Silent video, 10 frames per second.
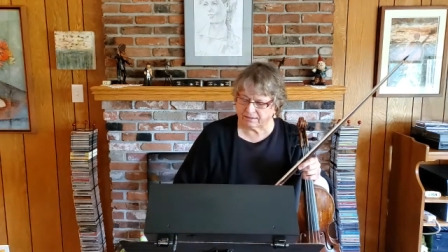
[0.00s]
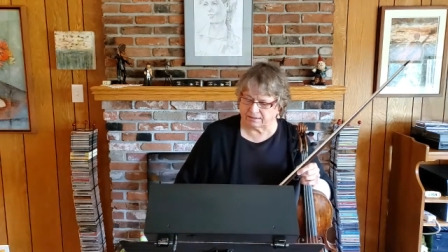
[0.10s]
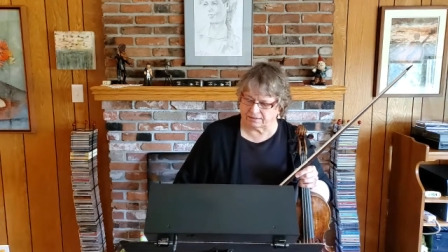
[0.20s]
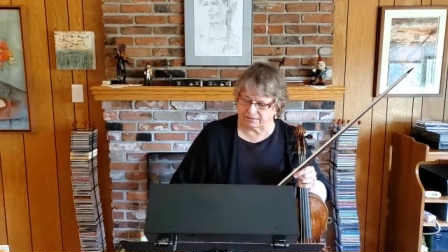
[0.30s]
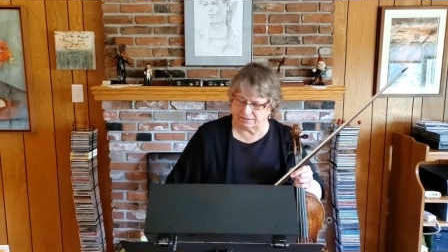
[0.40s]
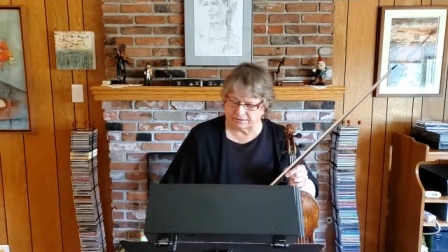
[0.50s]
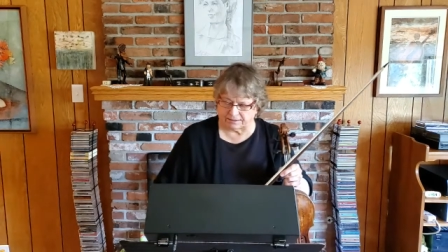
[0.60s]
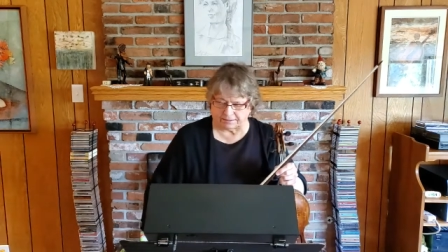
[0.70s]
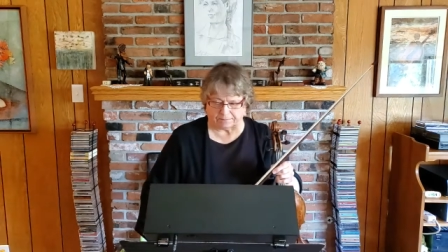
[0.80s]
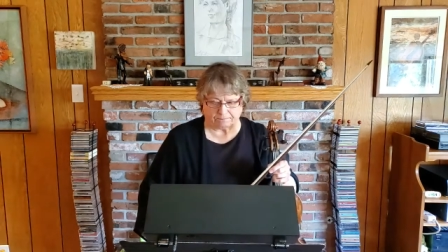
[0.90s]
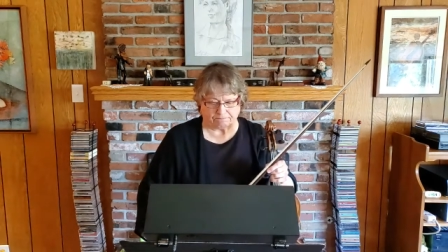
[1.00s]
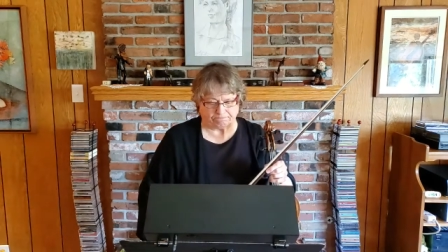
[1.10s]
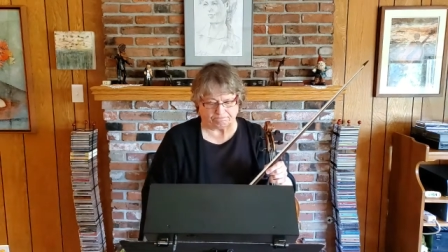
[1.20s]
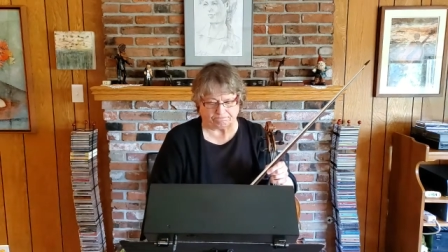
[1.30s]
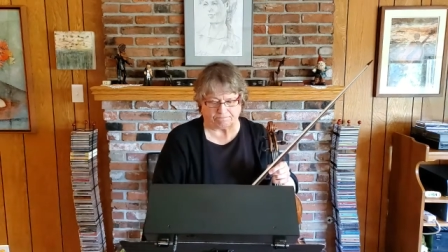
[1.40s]
And um,
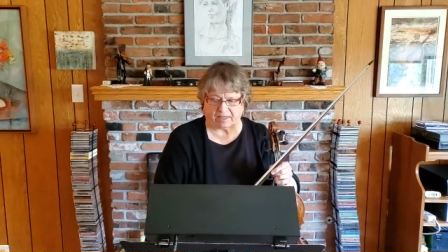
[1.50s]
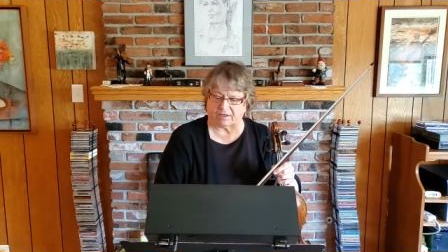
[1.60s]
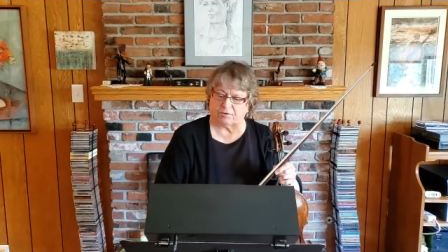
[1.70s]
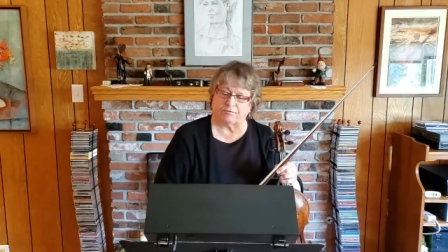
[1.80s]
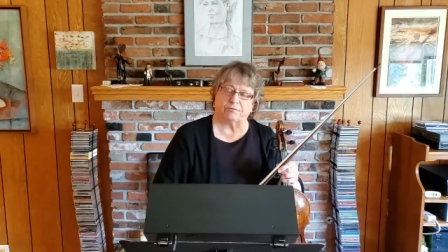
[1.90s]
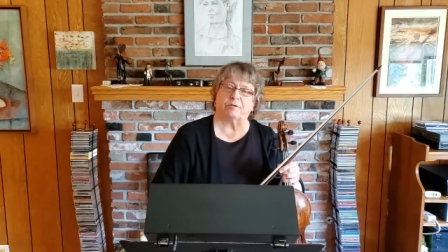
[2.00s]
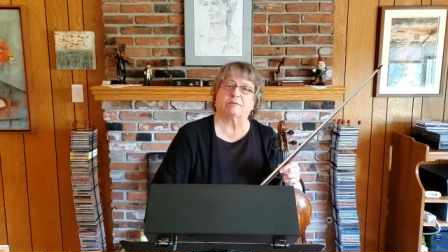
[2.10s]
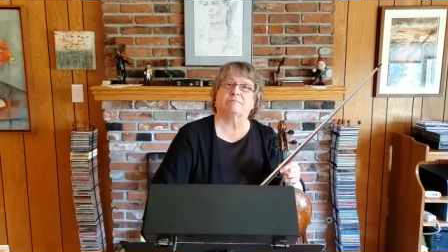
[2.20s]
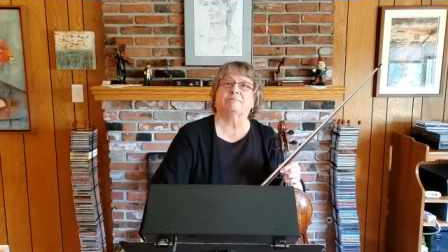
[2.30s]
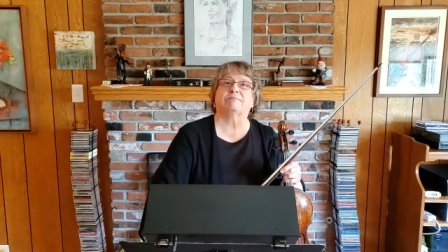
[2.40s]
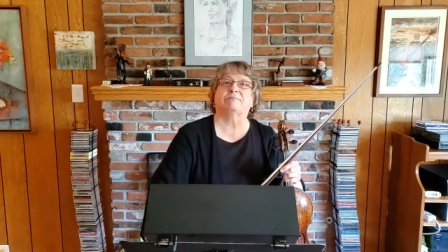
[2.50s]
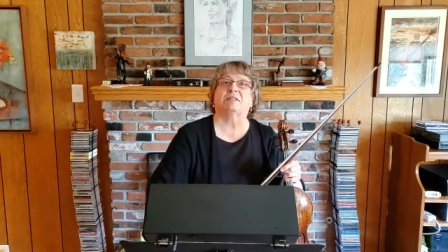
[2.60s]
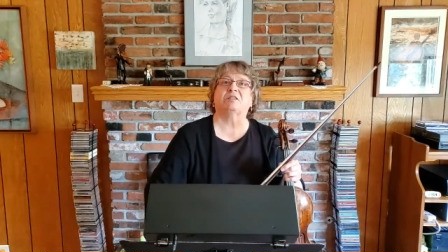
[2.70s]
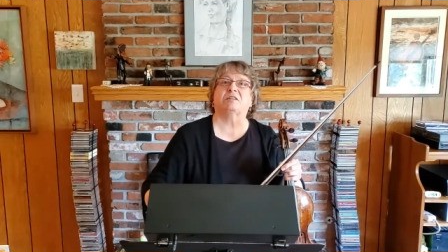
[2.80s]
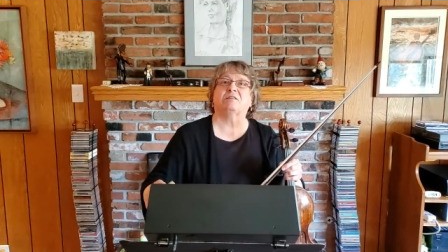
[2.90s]
thank you for
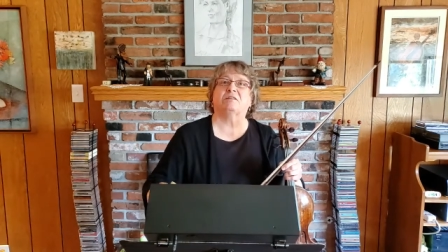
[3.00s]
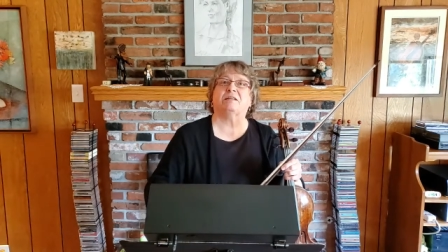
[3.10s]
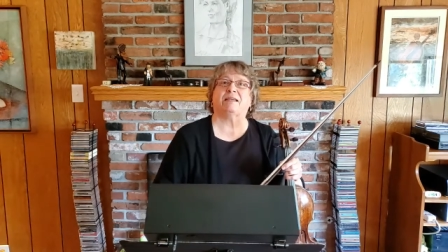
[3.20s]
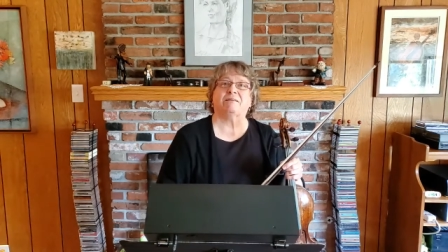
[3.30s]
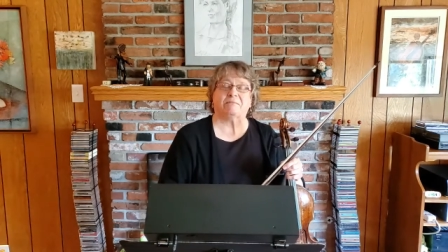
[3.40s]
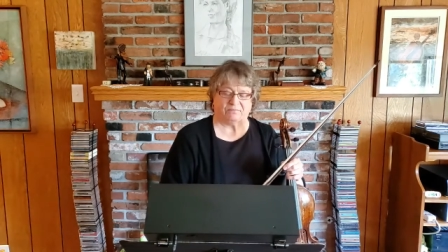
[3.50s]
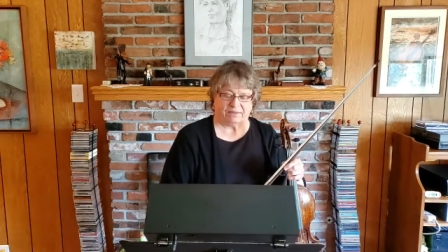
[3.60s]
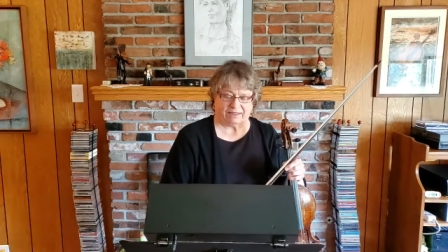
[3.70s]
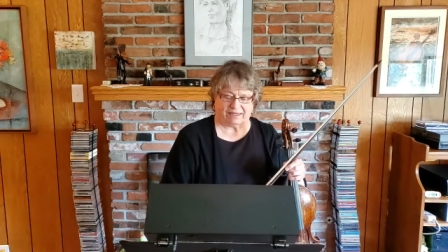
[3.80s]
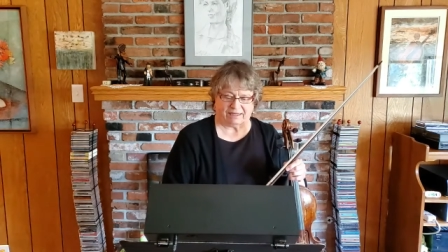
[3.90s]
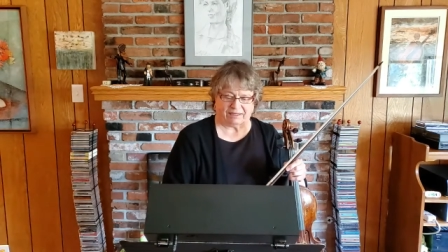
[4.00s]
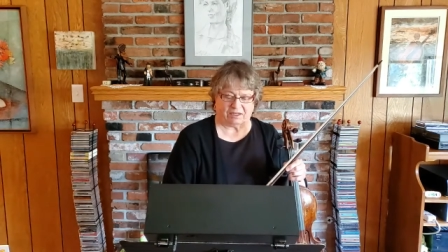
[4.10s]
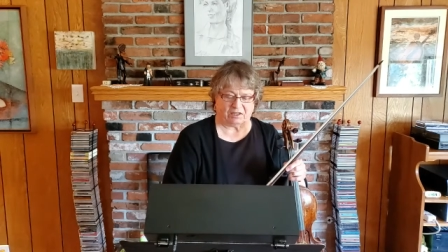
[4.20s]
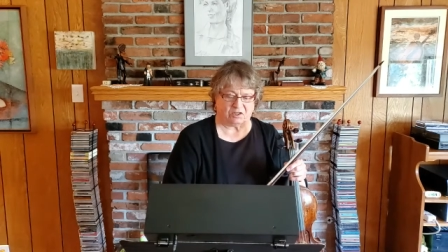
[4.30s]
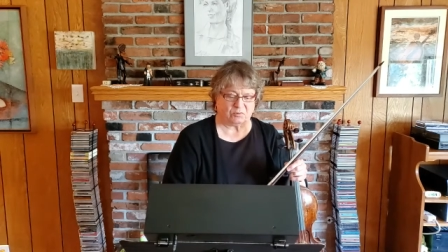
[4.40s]
listening today. And
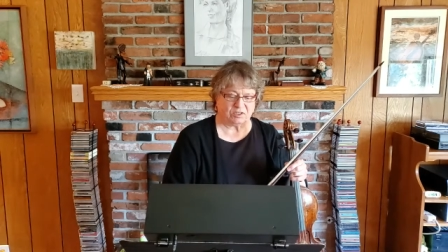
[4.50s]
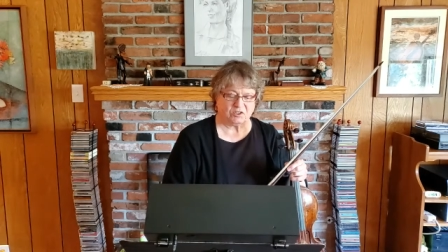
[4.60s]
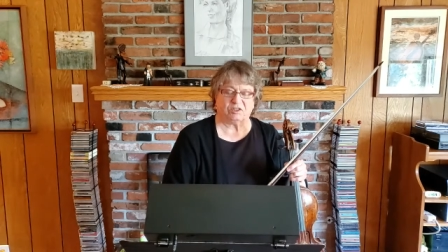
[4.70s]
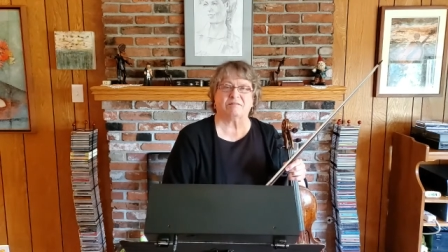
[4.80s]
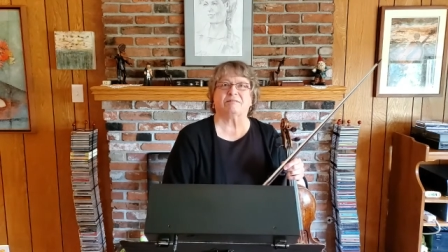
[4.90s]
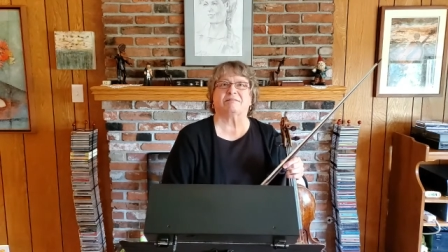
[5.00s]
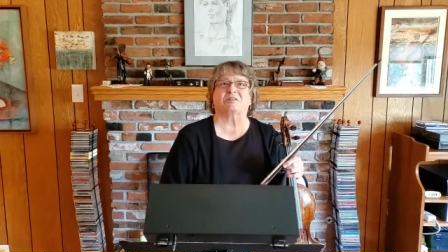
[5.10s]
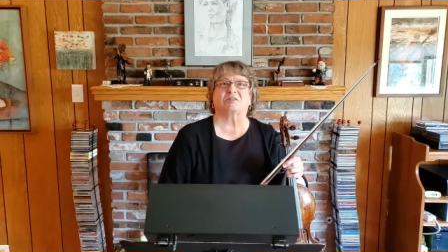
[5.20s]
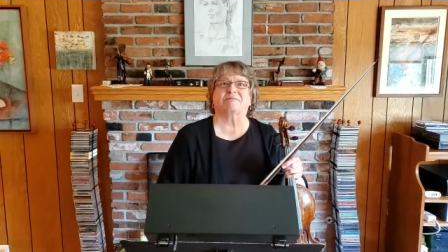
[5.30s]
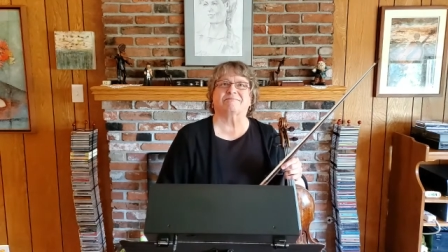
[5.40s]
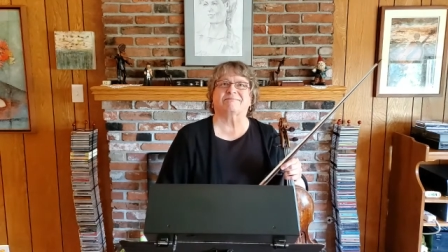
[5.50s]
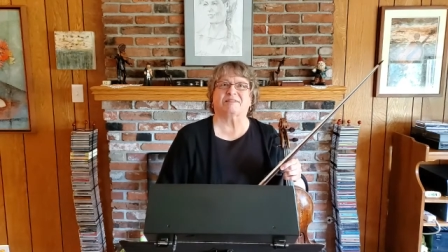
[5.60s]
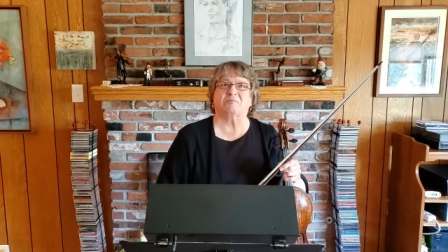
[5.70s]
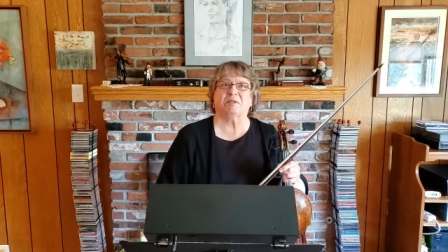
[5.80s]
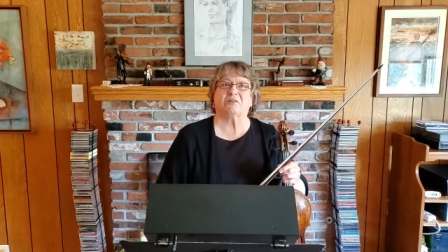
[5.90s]
any questions, just
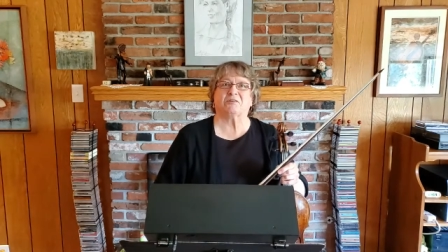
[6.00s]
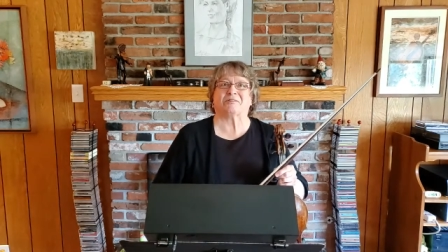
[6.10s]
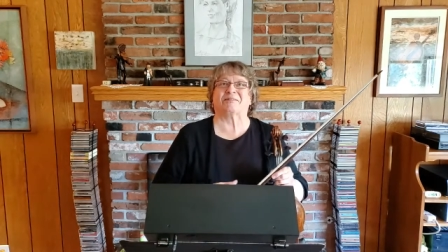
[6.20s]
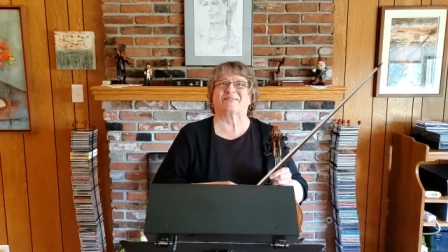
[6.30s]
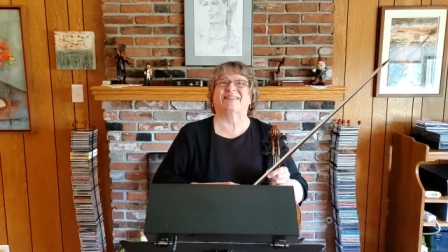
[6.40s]
give me a call.